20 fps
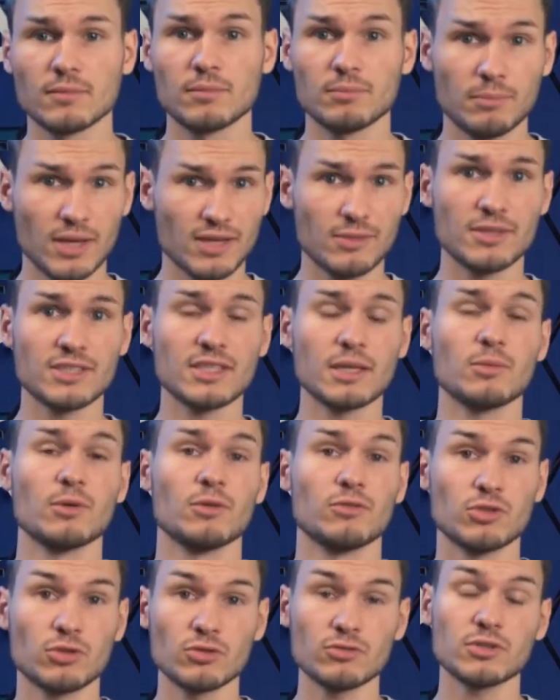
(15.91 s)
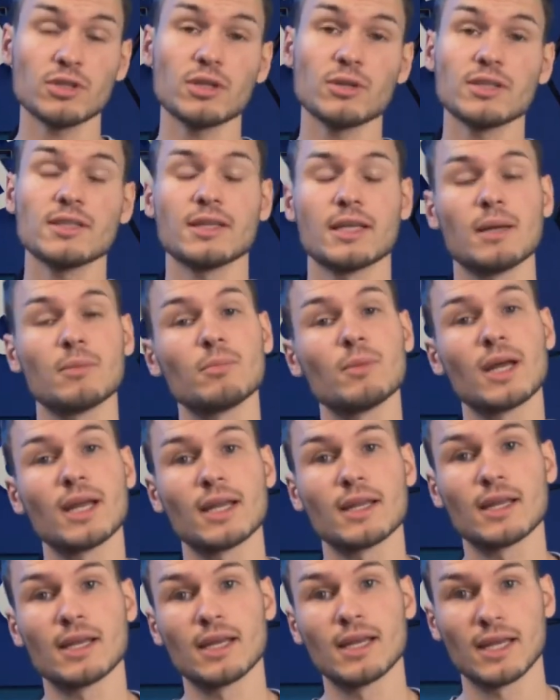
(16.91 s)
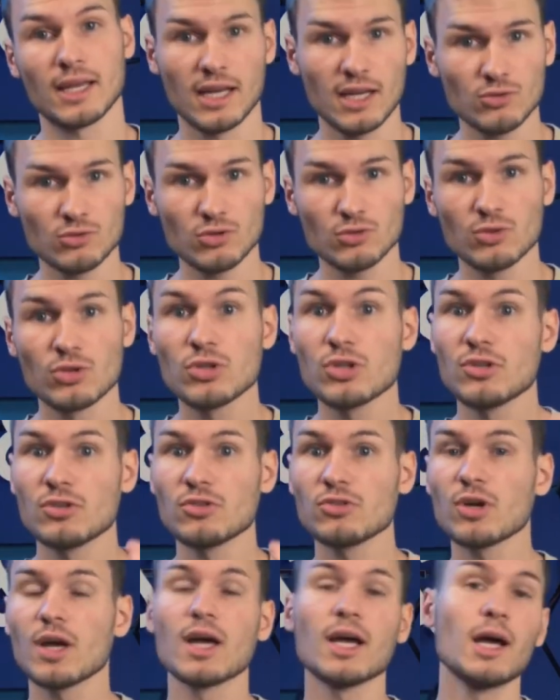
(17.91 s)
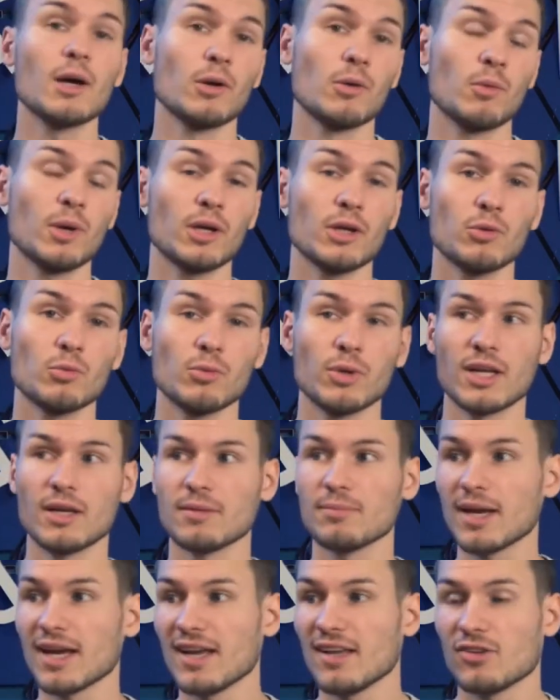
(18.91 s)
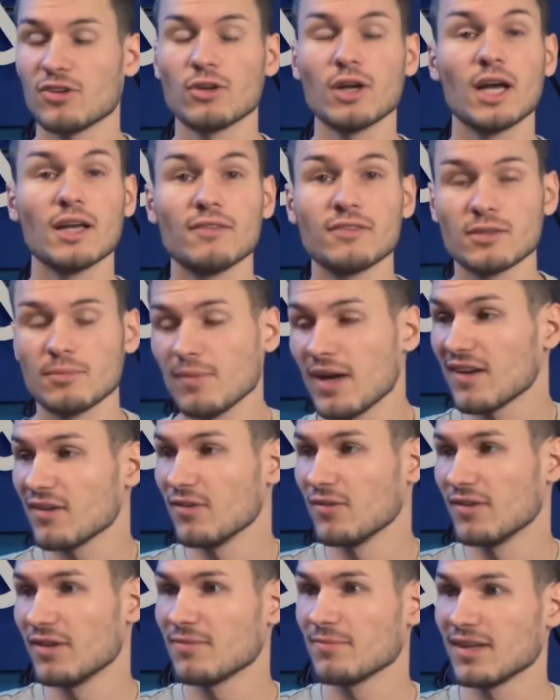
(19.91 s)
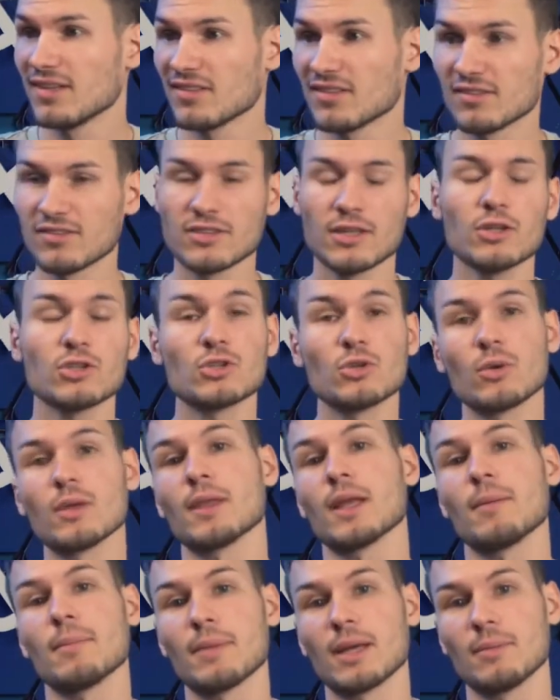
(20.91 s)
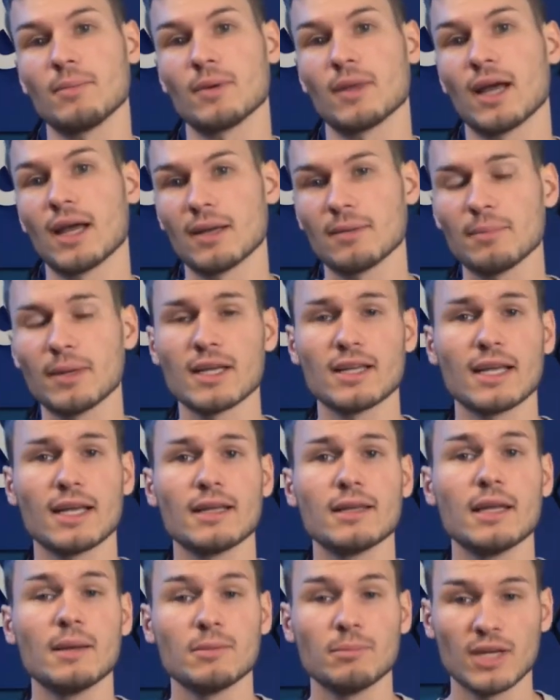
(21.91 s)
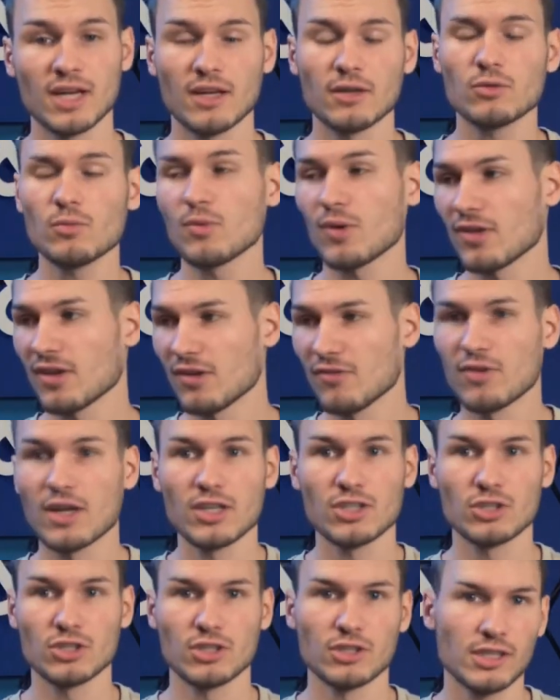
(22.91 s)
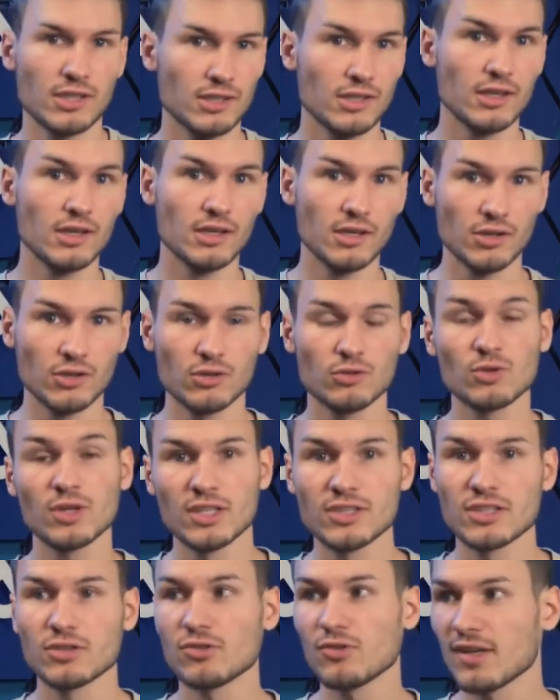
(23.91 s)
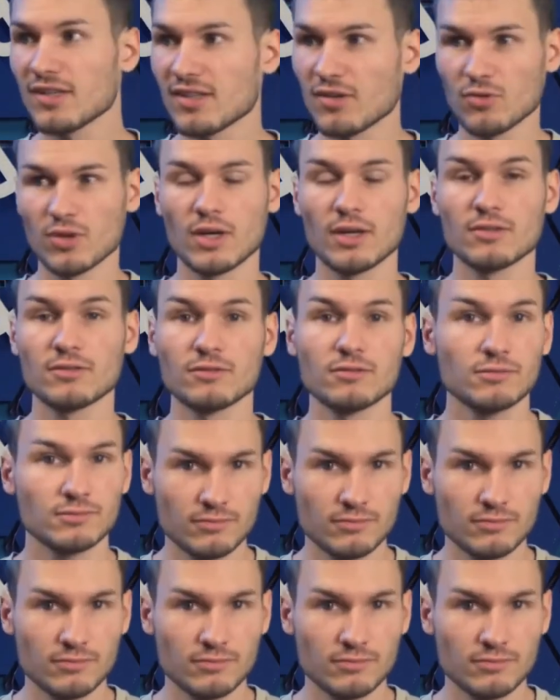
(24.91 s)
Maybe some of you feel the same way, and we will just try out whether we can manage to have smart automations ensure that people like me get their plants watered regularly 2021.